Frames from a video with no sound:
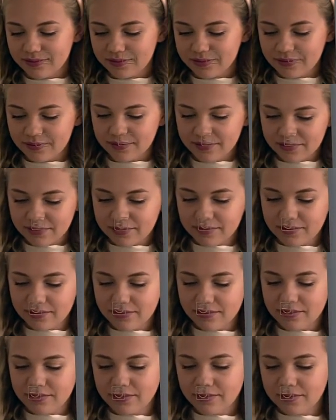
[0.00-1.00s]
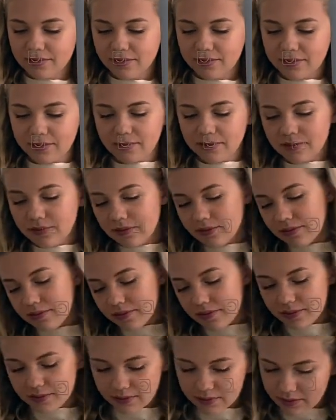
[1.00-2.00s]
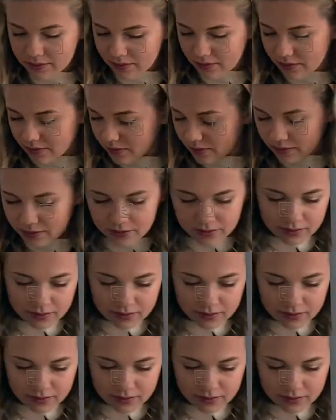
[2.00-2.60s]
Then searching my lip gloss,